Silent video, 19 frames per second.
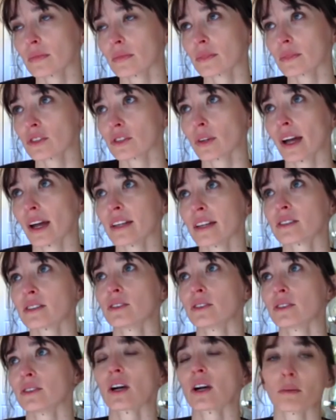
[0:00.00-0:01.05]
try
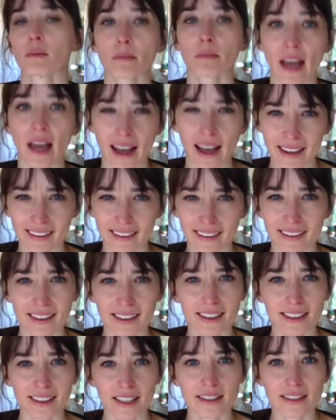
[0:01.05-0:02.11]
to combat, I
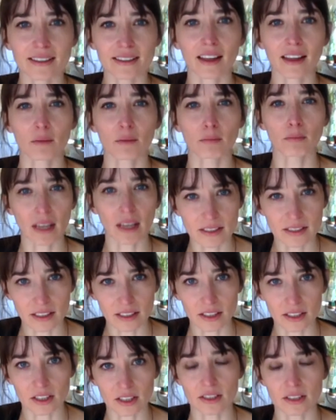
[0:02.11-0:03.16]
guess, that
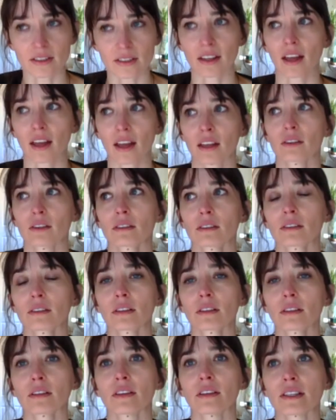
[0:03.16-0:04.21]
message that
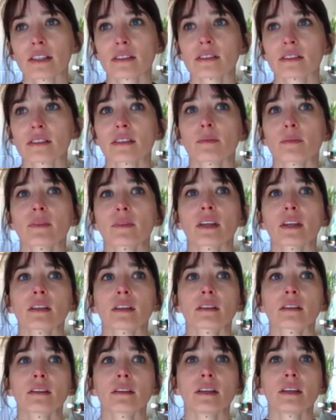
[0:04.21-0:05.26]
this is
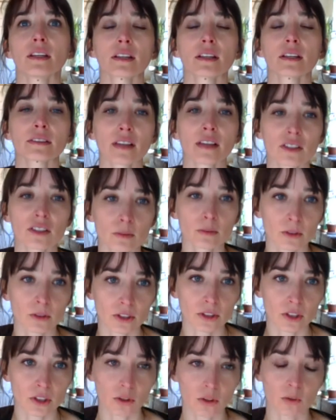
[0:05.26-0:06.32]
something inaccessible
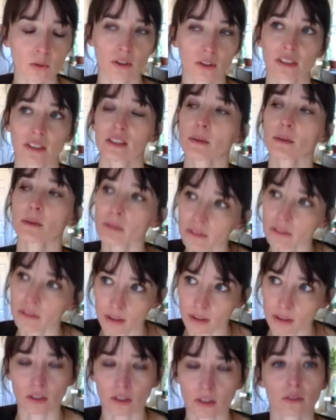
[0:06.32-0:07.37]
to you or separate
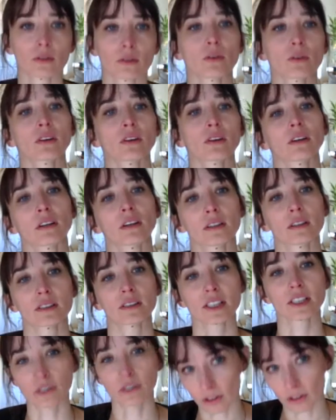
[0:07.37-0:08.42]
from you or
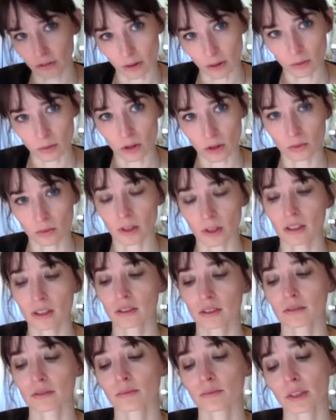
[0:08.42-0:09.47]
different from you,
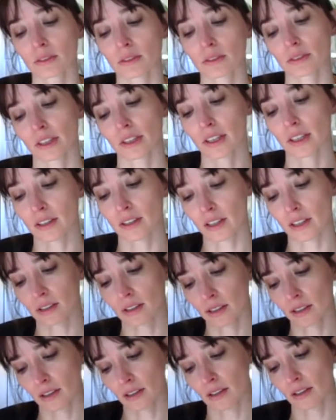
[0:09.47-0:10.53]
but really that
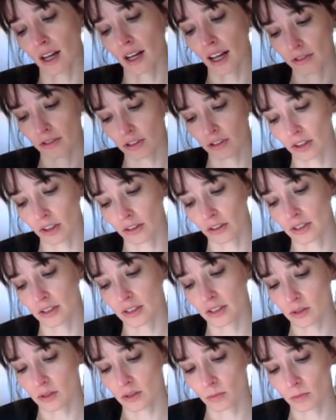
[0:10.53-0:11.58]
I feel this
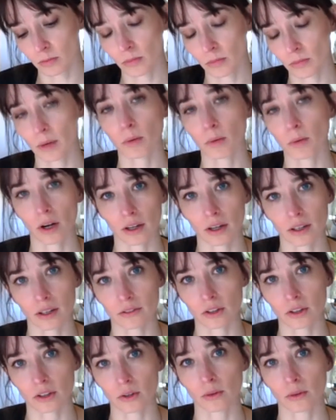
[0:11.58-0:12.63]
is a part of
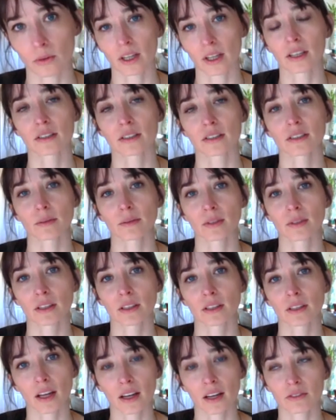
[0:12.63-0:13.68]
you, it's something
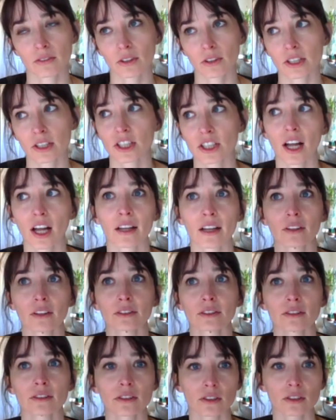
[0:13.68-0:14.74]
that every
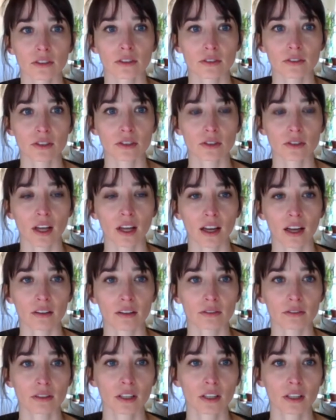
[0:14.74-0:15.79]
child deserves to have
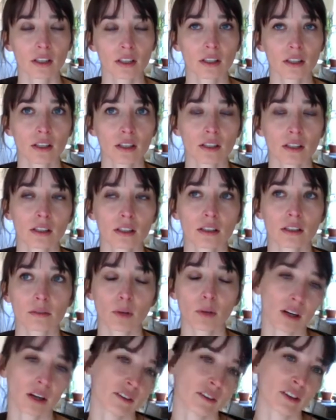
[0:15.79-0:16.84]

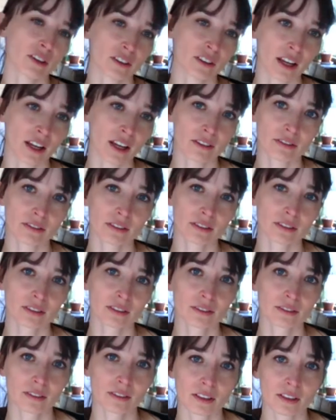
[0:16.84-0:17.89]
part of their life,
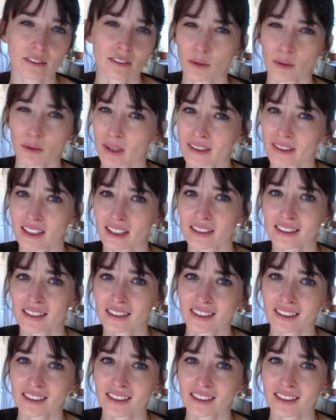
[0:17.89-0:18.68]
if that makes sense.